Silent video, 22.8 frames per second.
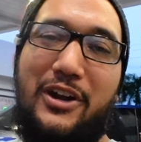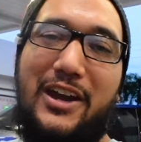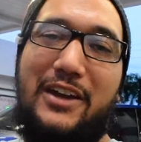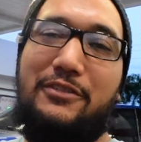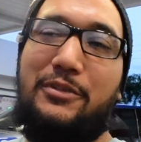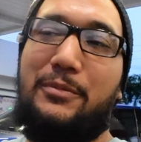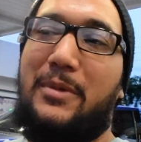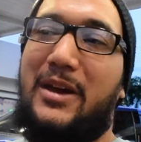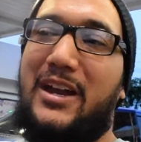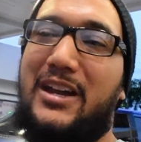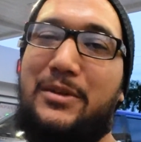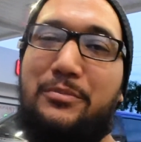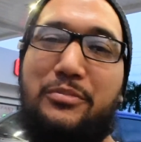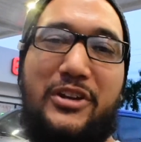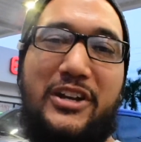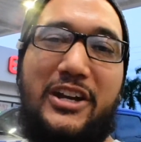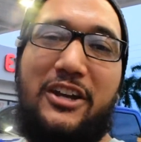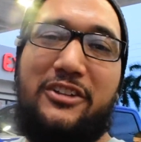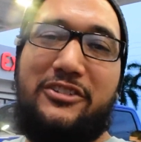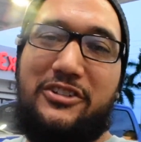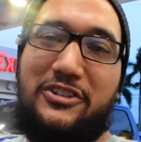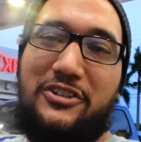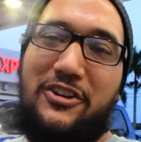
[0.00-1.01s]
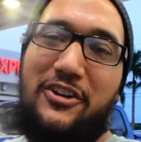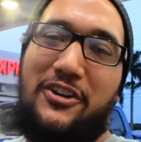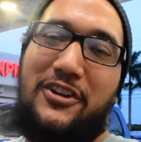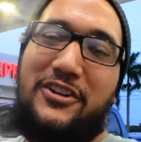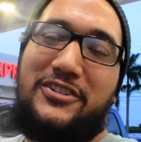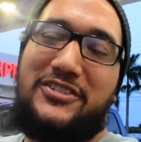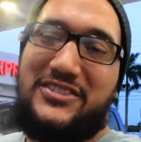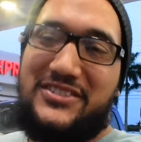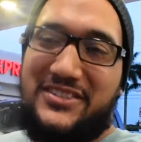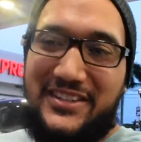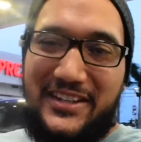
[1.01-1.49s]
everybody bringing out their
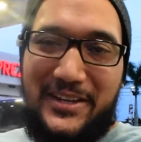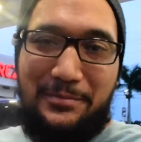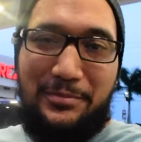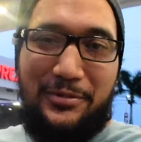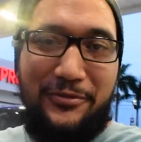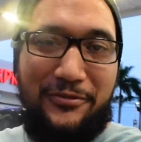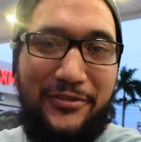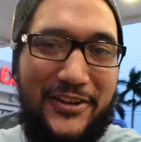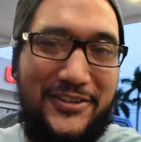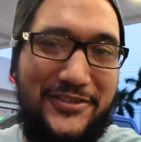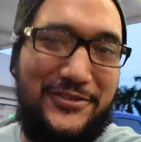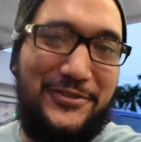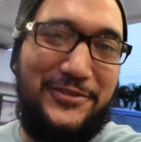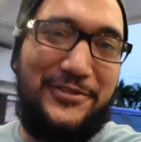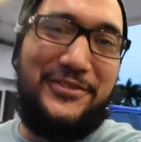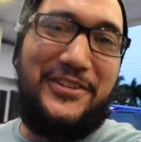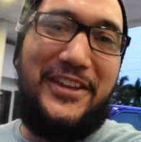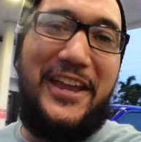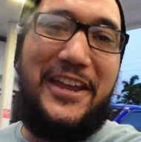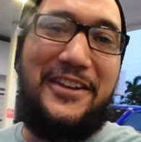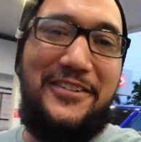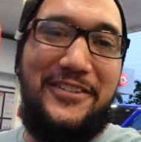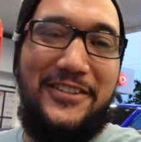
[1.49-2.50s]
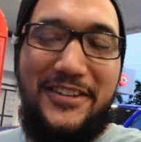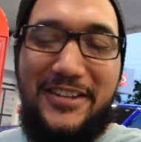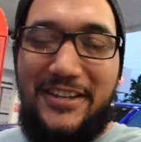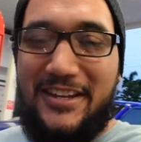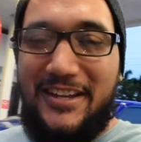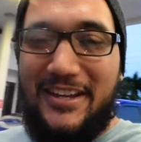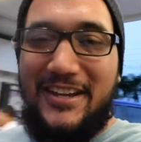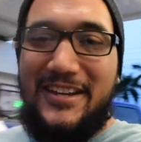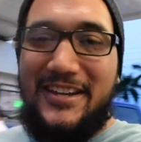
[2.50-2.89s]
cars just to let professionals handle it.